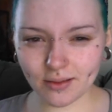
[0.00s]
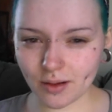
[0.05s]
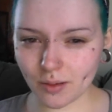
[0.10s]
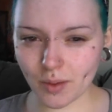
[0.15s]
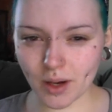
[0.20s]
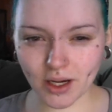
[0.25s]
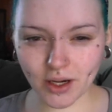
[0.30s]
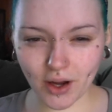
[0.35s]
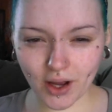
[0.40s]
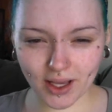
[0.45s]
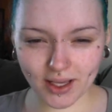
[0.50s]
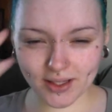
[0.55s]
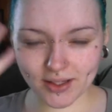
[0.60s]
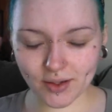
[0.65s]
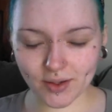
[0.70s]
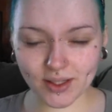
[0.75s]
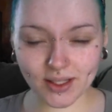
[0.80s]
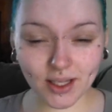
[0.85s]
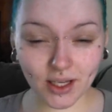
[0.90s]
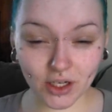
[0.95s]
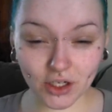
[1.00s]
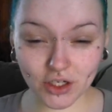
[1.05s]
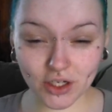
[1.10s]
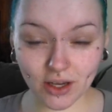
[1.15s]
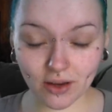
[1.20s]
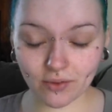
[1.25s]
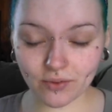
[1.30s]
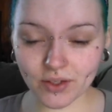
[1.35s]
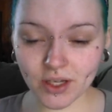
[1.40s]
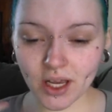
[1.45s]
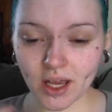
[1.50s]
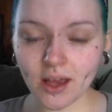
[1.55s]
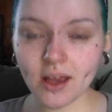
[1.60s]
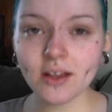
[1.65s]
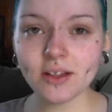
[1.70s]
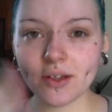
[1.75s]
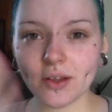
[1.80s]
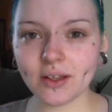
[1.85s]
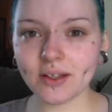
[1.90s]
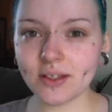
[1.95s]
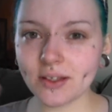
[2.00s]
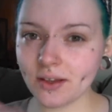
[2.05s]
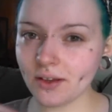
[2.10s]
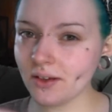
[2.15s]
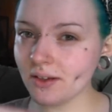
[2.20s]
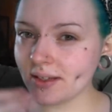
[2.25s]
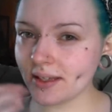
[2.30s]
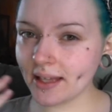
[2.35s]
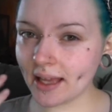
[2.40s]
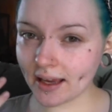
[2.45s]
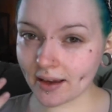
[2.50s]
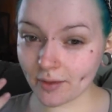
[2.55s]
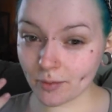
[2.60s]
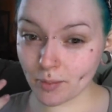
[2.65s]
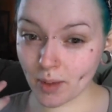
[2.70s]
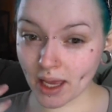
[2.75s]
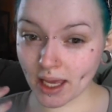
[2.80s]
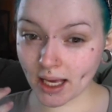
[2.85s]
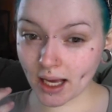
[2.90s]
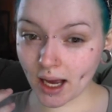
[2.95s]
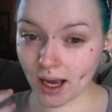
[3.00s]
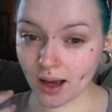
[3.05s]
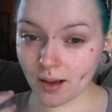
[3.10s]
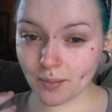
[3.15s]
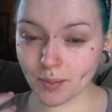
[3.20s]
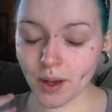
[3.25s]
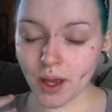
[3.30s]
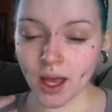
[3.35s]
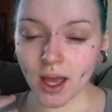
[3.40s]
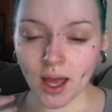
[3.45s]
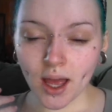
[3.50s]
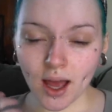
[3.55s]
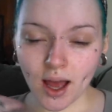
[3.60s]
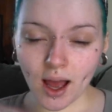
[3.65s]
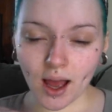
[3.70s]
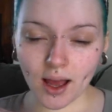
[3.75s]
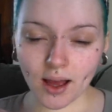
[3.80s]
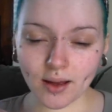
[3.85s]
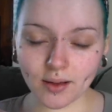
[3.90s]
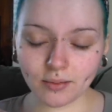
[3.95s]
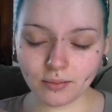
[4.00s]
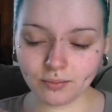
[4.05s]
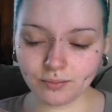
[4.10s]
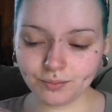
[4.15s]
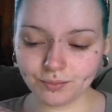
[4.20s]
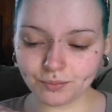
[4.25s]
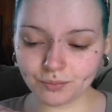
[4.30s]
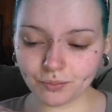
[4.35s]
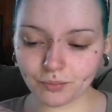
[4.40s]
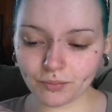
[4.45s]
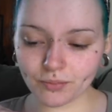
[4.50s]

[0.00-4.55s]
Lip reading: I work night, so it's night shift. So excuse the lack of makeup. I've